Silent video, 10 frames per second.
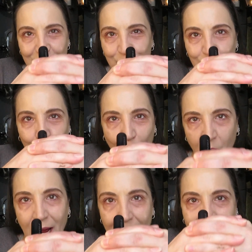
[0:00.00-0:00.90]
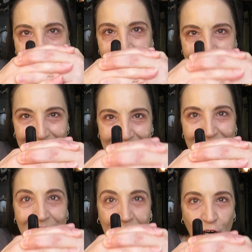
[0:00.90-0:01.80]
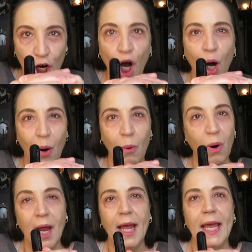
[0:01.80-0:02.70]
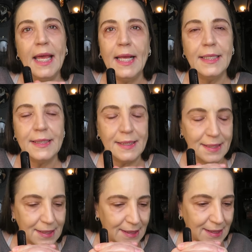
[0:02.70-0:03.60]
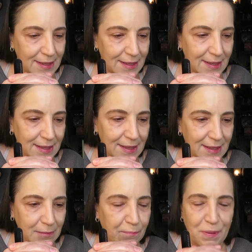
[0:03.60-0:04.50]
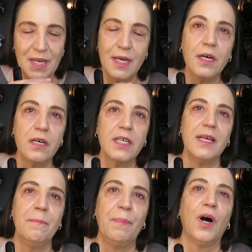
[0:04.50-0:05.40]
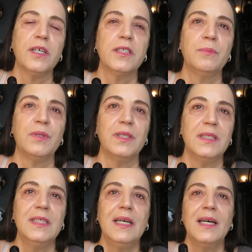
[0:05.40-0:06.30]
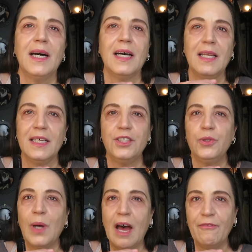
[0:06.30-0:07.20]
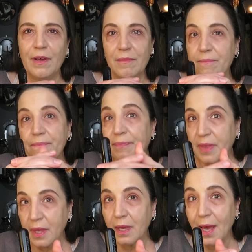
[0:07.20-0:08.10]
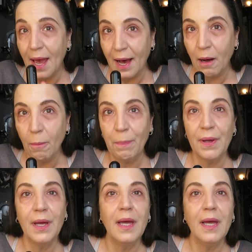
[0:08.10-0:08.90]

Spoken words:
try and let it go is beyond impossible. Unless you have help